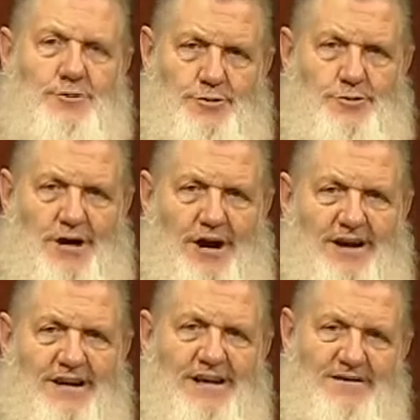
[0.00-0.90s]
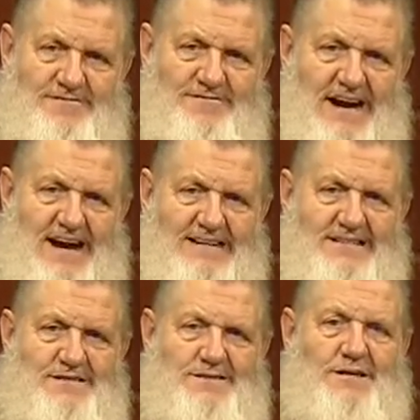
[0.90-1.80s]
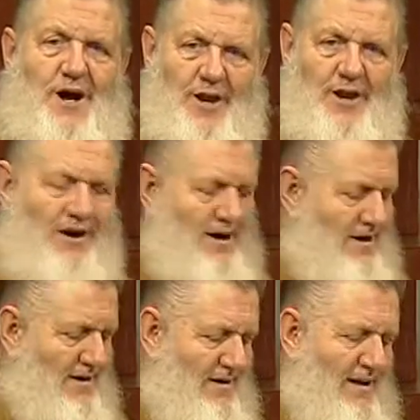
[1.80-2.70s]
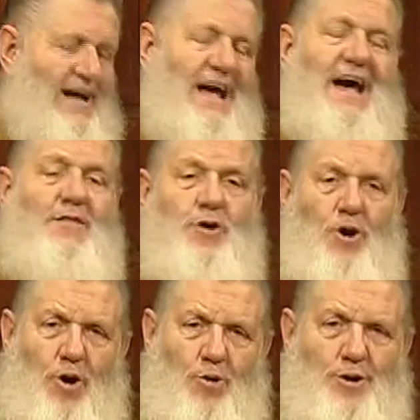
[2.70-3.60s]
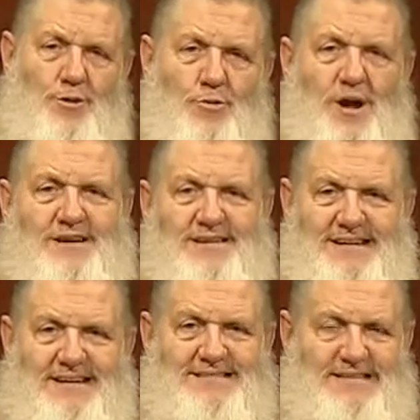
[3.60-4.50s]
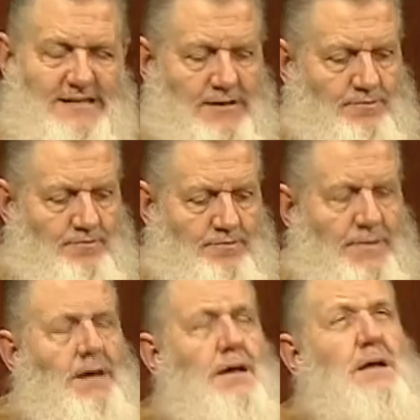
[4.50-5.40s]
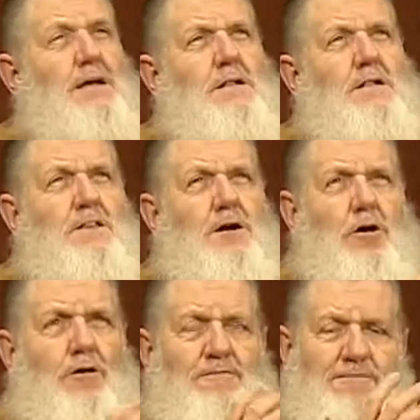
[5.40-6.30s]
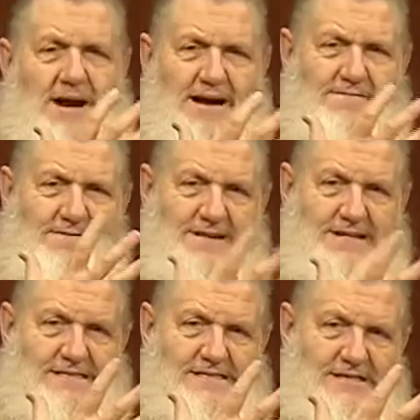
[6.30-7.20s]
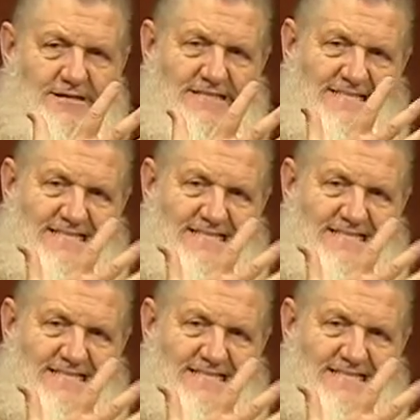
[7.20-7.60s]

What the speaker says: true God. In fact, Allah, and the only way to get to Him. There are five things that are